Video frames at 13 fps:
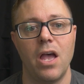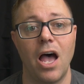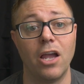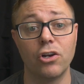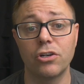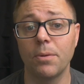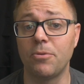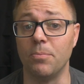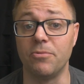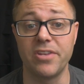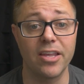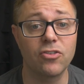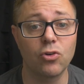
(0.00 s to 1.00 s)
I hooked up some
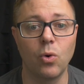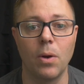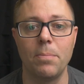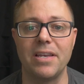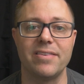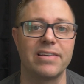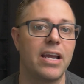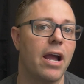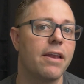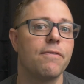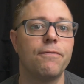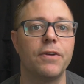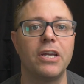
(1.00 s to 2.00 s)
test equipment to
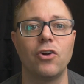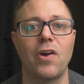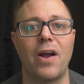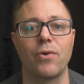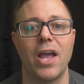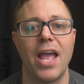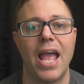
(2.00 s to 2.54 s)
kind of figure out